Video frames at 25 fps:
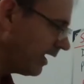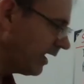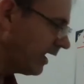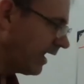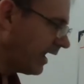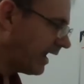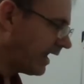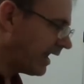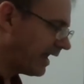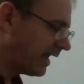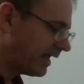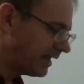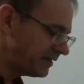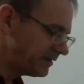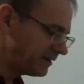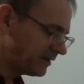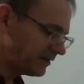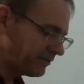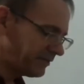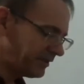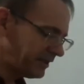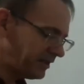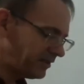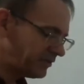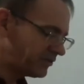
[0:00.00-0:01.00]
And
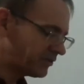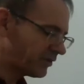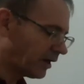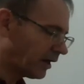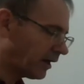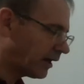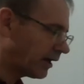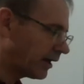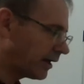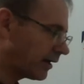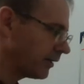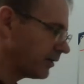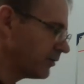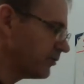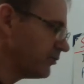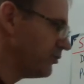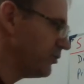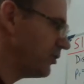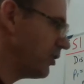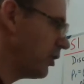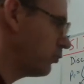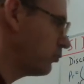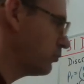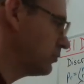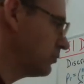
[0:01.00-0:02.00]
these are
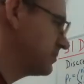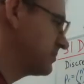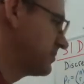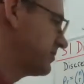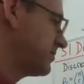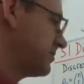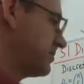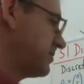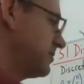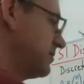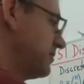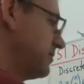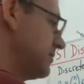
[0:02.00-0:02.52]
notes